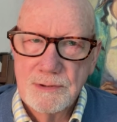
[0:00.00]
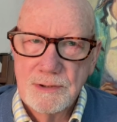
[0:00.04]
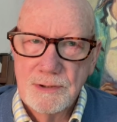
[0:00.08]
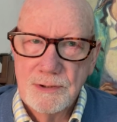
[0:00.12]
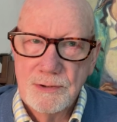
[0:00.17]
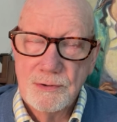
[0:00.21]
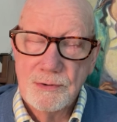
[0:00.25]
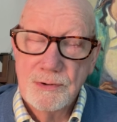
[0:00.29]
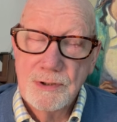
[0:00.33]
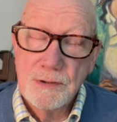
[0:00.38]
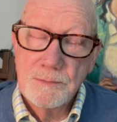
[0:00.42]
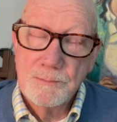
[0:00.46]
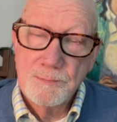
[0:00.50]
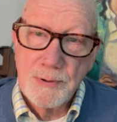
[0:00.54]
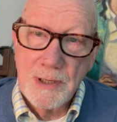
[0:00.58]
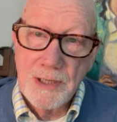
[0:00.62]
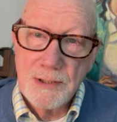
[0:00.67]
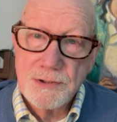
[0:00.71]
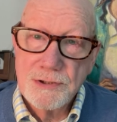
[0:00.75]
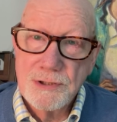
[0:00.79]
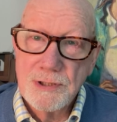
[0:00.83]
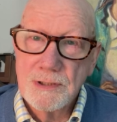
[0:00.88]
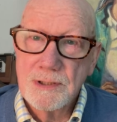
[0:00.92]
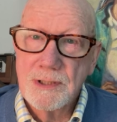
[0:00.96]
You can
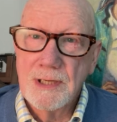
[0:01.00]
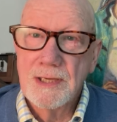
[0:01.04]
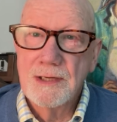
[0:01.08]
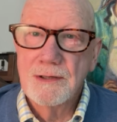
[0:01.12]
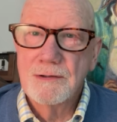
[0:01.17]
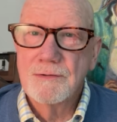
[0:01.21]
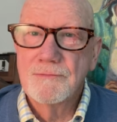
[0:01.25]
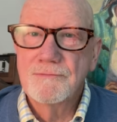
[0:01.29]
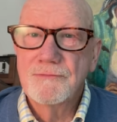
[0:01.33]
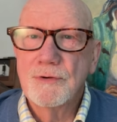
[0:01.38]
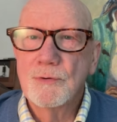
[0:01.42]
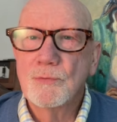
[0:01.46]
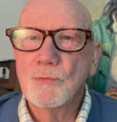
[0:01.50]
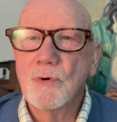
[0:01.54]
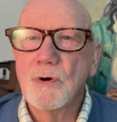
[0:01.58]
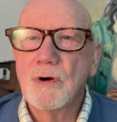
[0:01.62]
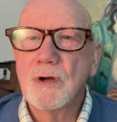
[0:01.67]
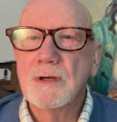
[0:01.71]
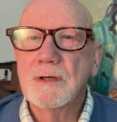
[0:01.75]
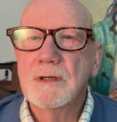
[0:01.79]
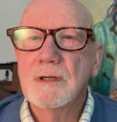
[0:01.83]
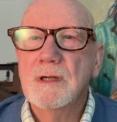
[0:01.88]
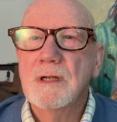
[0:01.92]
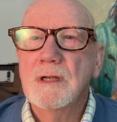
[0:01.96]
punch it later if you
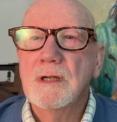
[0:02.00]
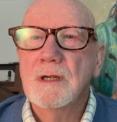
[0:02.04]
want,